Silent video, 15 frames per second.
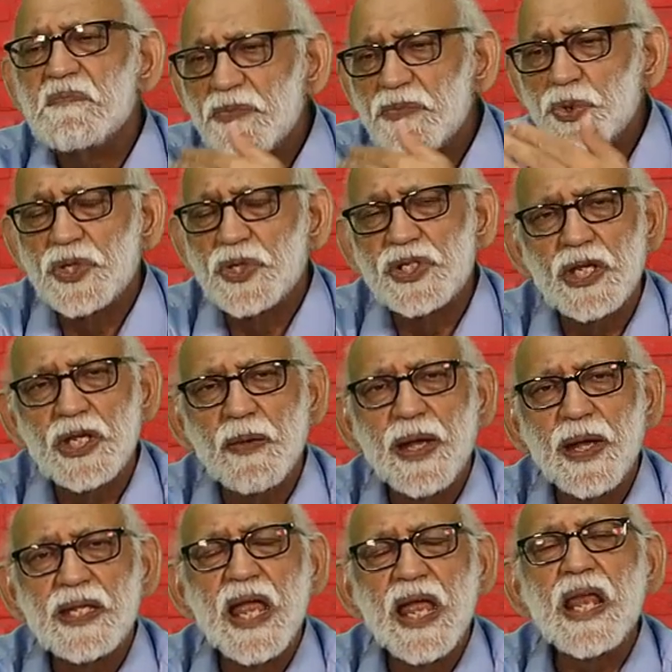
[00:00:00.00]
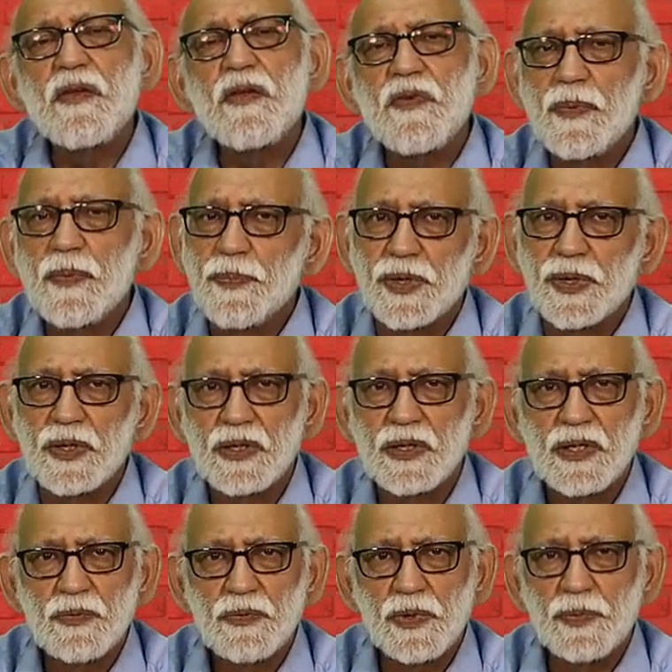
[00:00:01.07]
you can say, by the end of April,
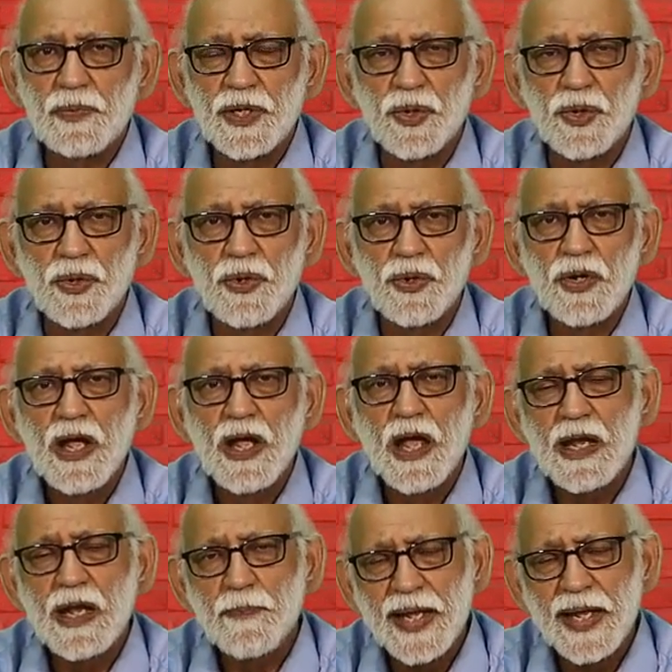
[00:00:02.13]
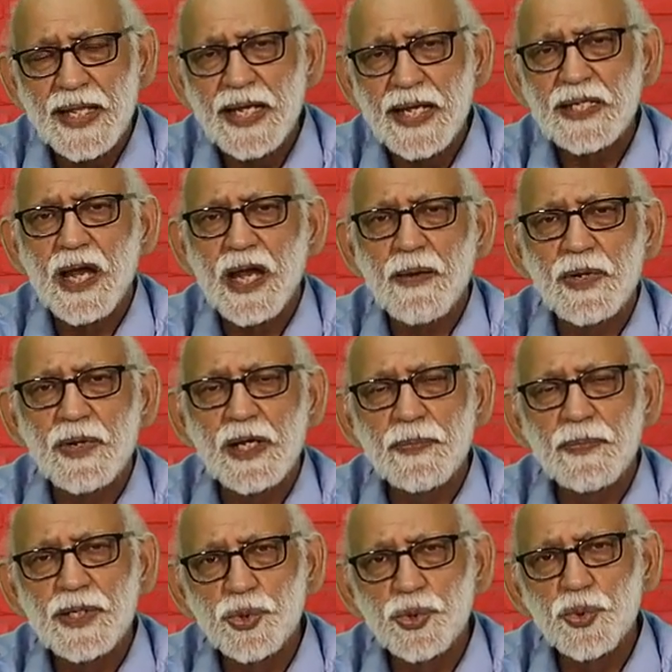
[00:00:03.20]
will be no. And by that time, it'll
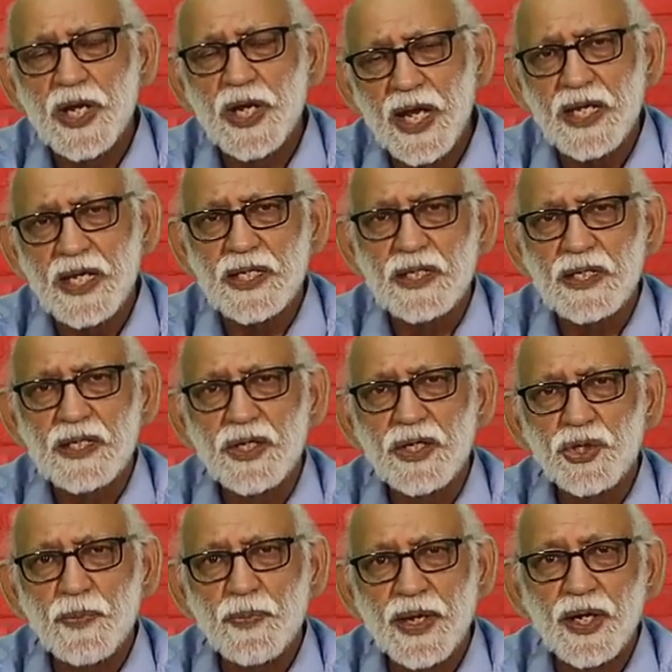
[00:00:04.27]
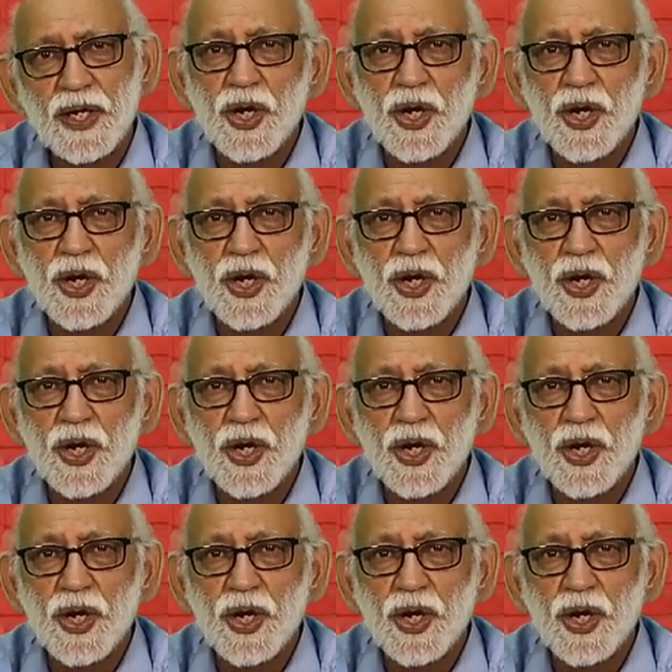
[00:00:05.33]
be too late to make a